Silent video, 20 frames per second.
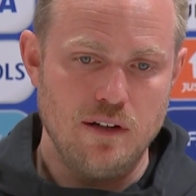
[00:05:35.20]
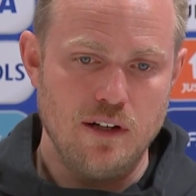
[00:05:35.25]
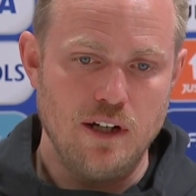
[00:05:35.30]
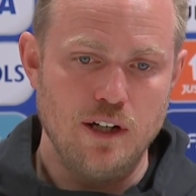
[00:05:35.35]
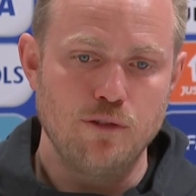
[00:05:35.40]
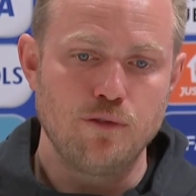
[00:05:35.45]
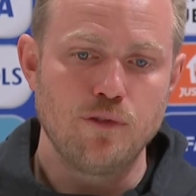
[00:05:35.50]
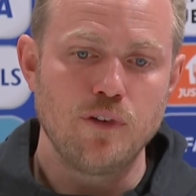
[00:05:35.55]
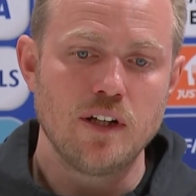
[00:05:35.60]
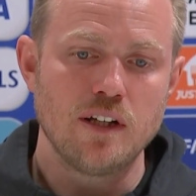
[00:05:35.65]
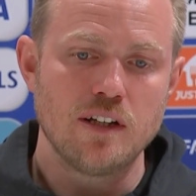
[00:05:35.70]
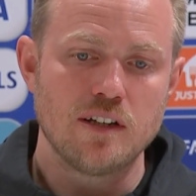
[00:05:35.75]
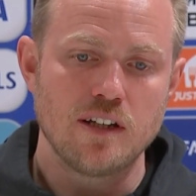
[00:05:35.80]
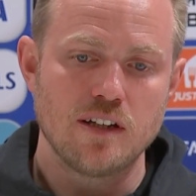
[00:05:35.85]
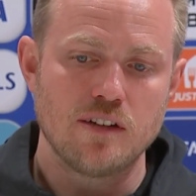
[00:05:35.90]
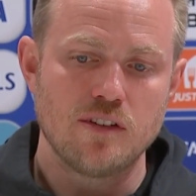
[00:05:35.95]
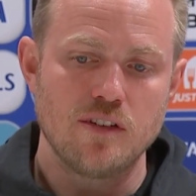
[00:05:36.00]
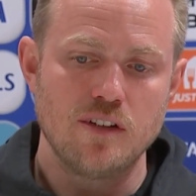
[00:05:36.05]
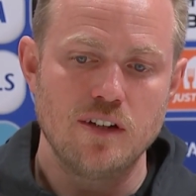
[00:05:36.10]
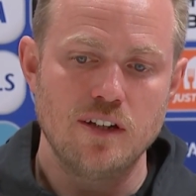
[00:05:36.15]
I think
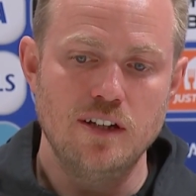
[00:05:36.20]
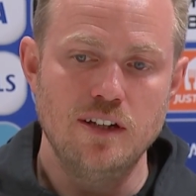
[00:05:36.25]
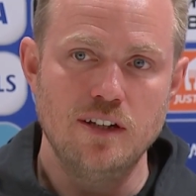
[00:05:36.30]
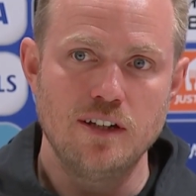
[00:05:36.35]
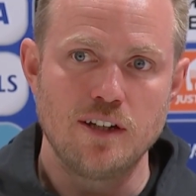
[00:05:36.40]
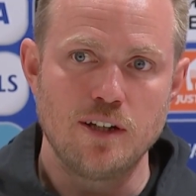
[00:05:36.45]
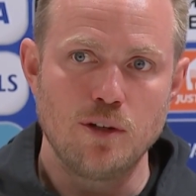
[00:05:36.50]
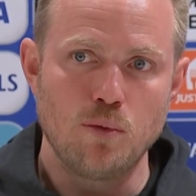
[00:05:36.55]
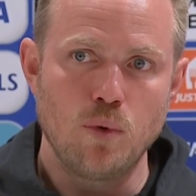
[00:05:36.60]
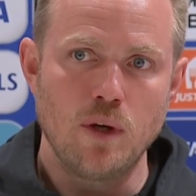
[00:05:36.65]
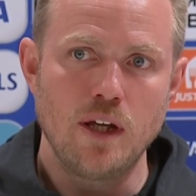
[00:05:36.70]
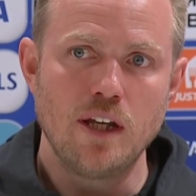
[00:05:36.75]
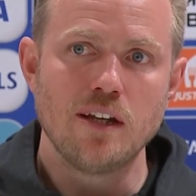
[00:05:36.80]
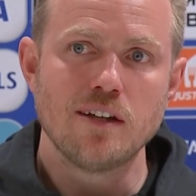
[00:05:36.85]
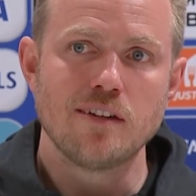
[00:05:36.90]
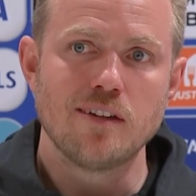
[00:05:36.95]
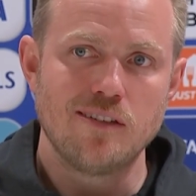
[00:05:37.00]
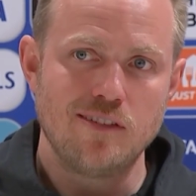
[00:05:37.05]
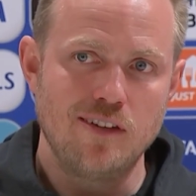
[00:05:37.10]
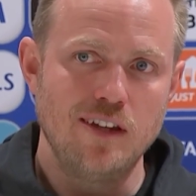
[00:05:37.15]
that the way
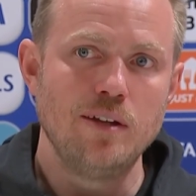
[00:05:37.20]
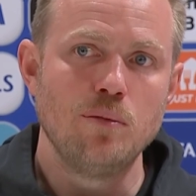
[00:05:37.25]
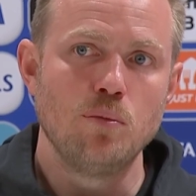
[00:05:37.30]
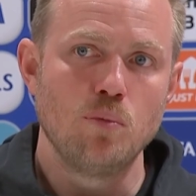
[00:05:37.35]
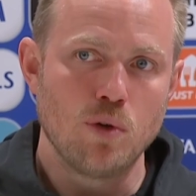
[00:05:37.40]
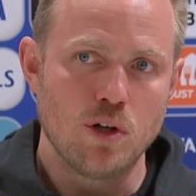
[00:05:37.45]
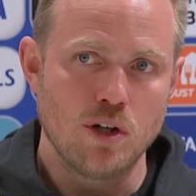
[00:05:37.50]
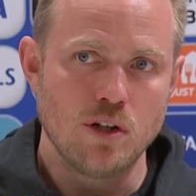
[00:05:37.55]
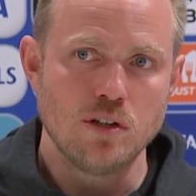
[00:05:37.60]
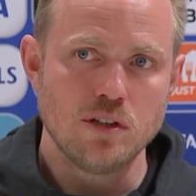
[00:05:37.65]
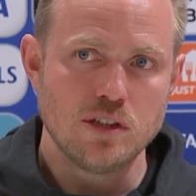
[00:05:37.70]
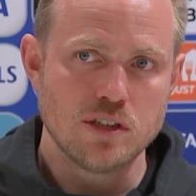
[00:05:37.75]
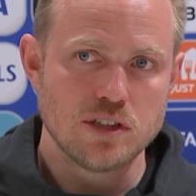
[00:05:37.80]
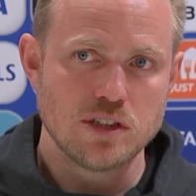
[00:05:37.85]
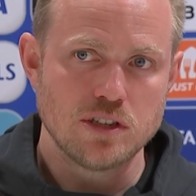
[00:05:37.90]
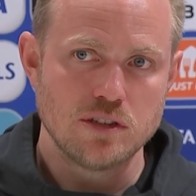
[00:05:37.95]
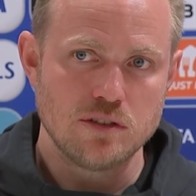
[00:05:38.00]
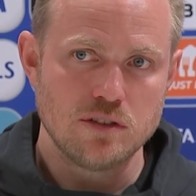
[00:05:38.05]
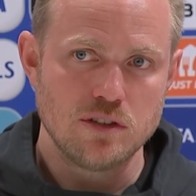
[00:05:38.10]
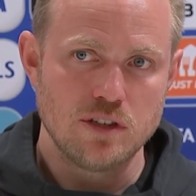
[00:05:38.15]
that the team
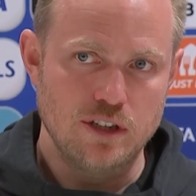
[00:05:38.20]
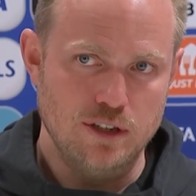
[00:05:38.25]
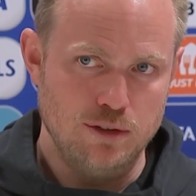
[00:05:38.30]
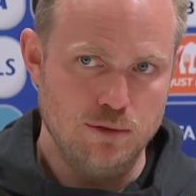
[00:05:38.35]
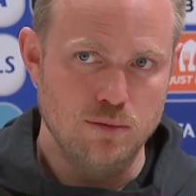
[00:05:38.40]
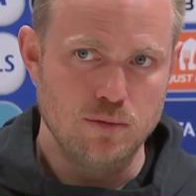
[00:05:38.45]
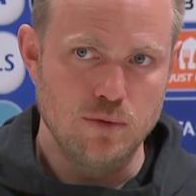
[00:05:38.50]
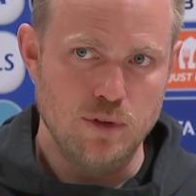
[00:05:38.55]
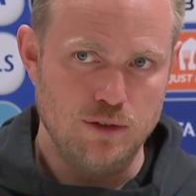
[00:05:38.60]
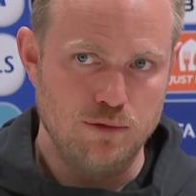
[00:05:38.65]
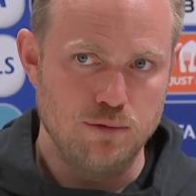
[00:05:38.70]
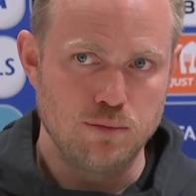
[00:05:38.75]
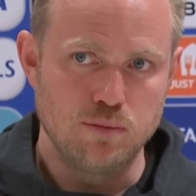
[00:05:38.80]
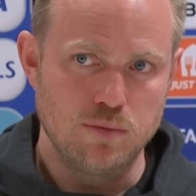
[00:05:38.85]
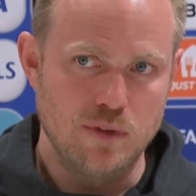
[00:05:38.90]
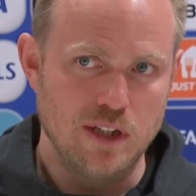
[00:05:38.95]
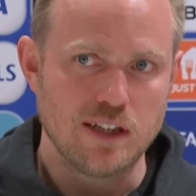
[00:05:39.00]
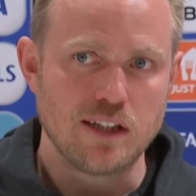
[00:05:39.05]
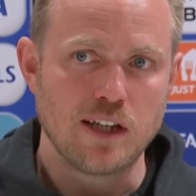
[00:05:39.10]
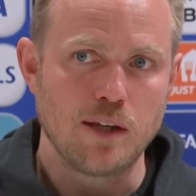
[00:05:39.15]
works, if, if
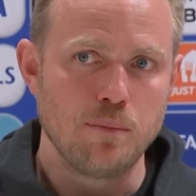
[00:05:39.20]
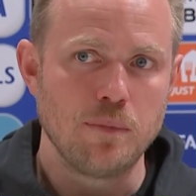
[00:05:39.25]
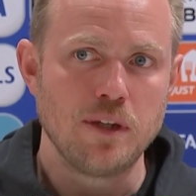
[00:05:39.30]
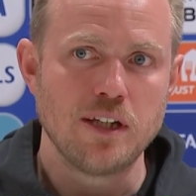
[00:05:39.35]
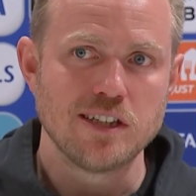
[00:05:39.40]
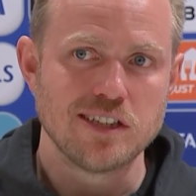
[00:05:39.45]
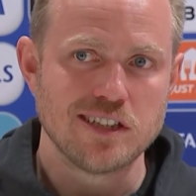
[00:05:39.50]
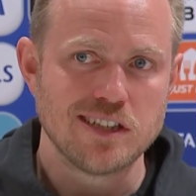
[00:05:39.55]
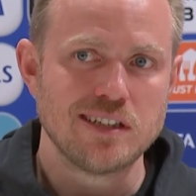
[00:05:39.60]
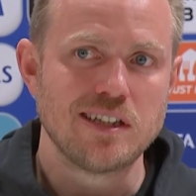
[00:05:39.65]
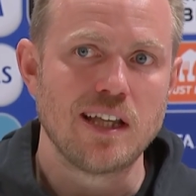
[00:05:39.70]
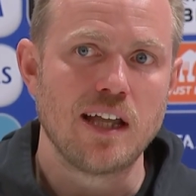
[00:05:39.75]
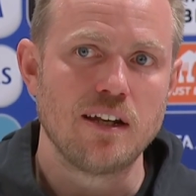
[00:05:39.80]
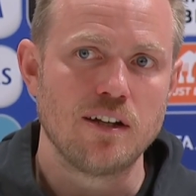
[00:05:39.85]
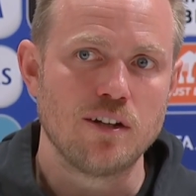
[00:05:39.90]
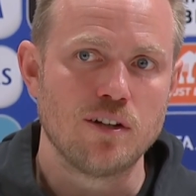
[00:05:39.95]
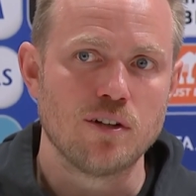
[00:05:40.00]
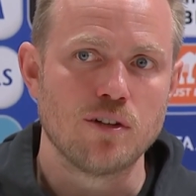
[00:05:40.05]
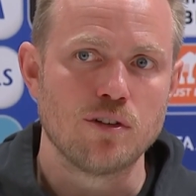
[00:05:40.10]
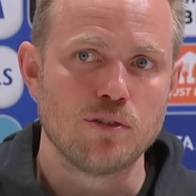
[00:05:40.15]
that can be the
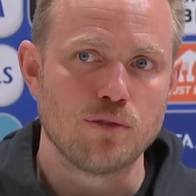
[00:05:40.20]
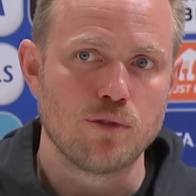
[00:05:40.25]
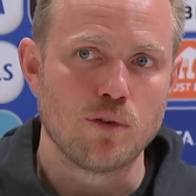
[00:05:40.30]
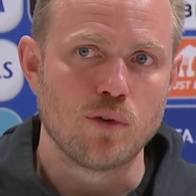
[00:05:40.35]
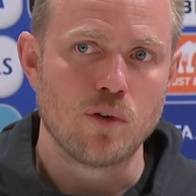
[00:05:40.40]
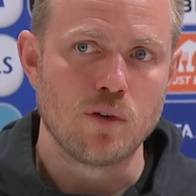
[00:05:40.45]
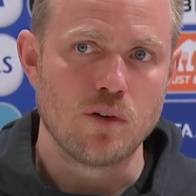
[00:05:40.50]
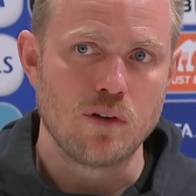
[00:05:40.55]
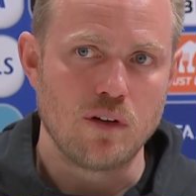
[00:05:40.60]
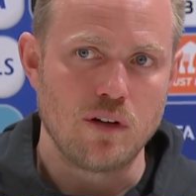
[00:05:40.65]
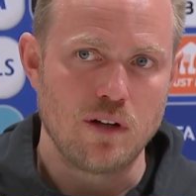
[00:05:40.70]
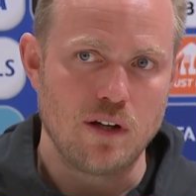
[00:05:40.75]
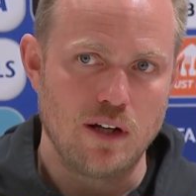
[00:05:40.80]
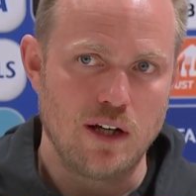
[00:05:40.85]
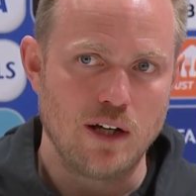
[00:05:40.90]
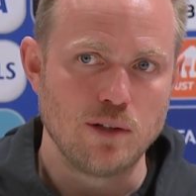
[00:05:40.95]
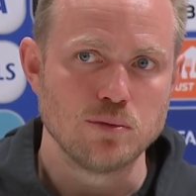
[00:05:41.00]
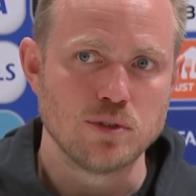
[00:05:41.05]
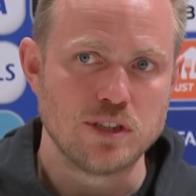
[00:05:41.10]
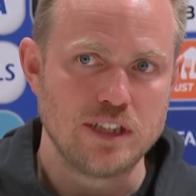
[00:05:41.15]
standard for
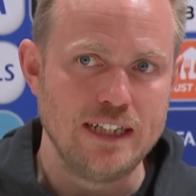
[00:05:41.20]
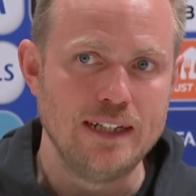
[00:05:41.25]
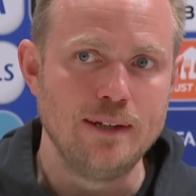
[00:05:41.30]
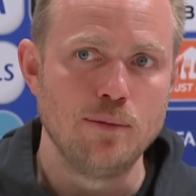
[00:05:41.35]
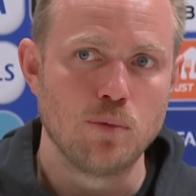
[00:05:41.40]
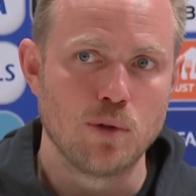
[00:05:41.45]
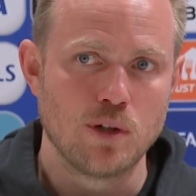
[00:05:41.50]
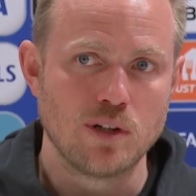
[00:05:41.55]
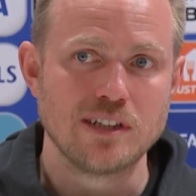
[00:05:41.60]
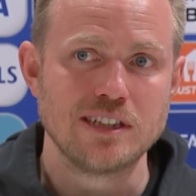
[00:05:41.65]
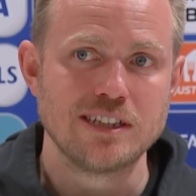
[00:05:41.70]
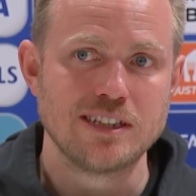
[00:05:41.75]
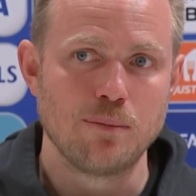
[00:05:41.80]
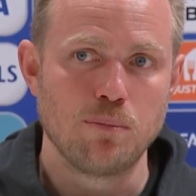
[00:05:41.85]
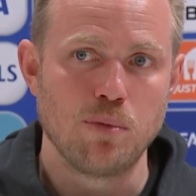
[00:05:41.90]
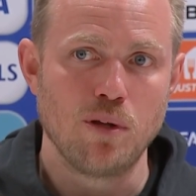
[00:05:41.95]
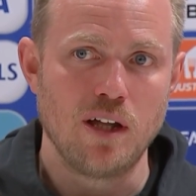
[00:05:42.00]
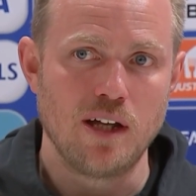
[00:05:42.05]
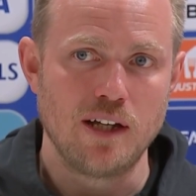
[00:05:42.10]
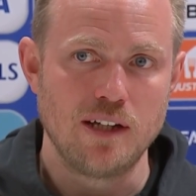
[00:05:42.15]
how teamwork is
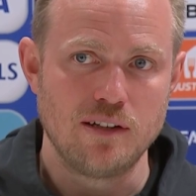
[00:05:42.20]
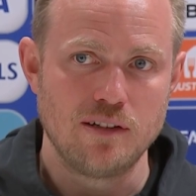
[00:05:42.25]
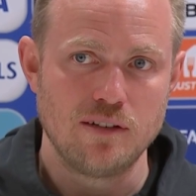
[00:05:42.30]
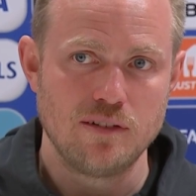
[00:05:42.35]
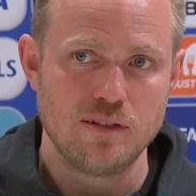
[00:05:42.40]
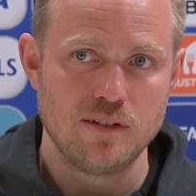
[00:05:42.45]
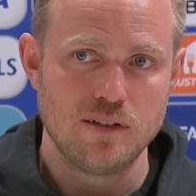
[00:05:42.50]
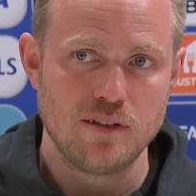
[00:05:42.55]
applied